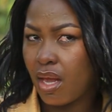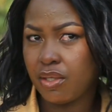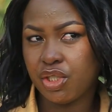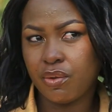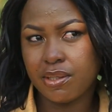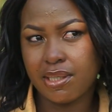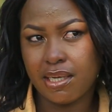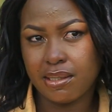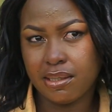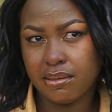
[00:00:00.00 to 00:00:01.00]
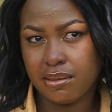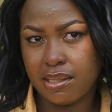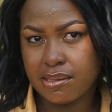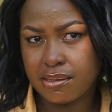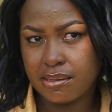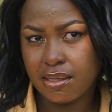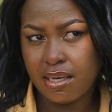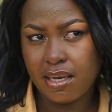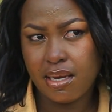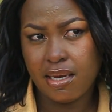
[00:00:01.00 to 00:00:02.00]
She got an illness,
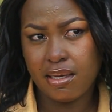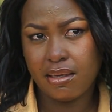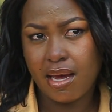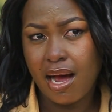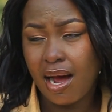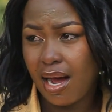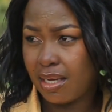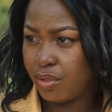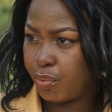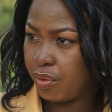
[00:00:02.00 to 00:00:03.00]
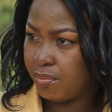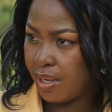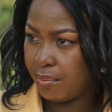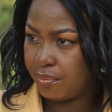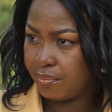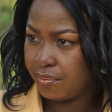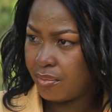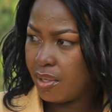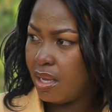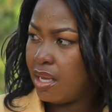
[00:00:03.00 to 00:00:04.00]
heart problem.
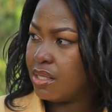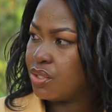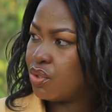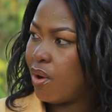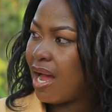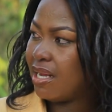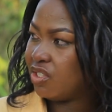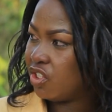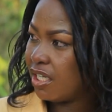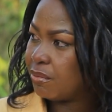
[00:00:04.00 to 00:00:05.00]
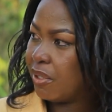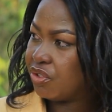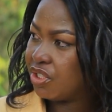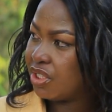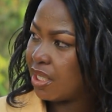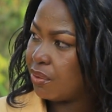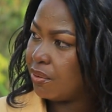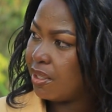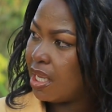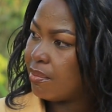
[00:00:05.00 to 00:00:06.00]
So Angela Patricia
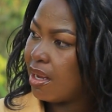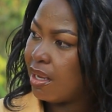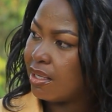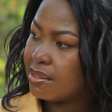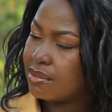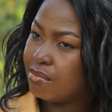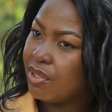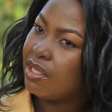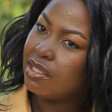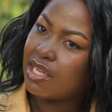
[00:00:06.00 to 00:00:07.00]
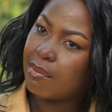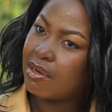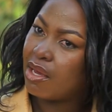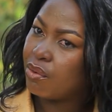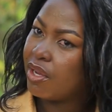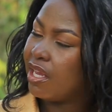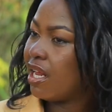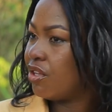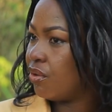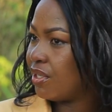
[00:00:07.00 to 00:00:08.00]
noreba, it's me nyabe
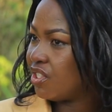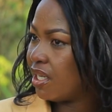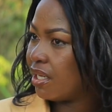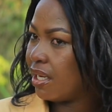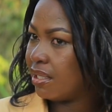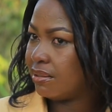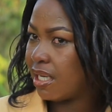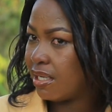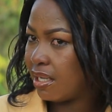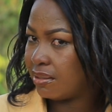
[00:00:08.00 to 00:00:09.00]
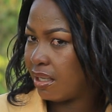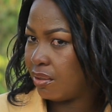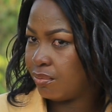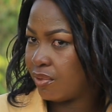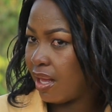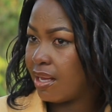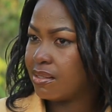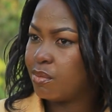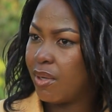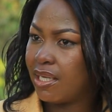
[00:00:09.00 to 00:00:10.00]
nakwera nyonyenka dada atarumu the
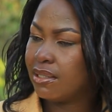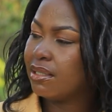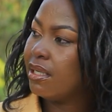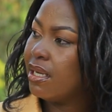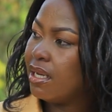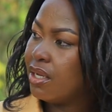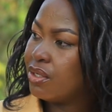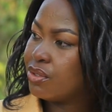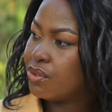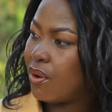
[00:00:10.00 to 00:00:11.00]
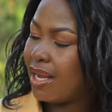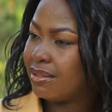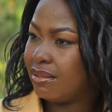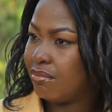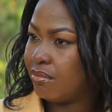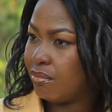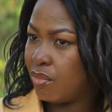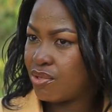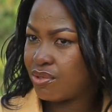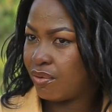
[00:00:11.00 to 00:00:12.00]
husband. So hati
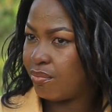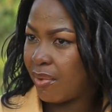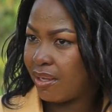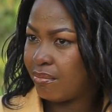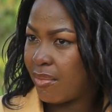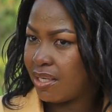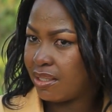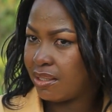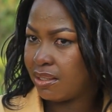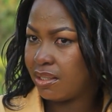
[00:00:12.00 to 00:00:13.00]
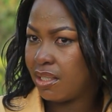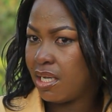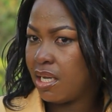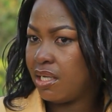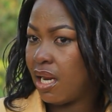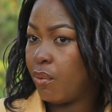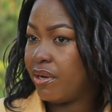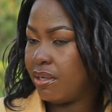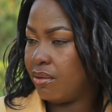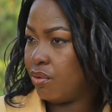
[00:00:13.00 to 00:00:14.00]
most of my money na
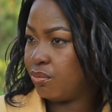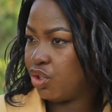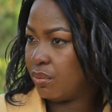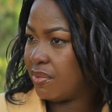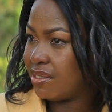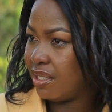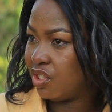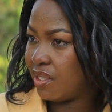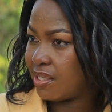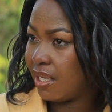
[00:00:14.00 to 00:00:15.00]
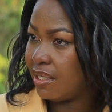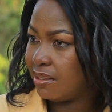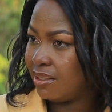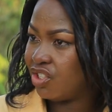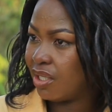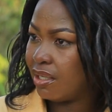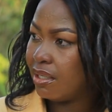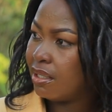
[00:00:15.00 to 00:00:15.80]
when nomshomesa she was a head teacher.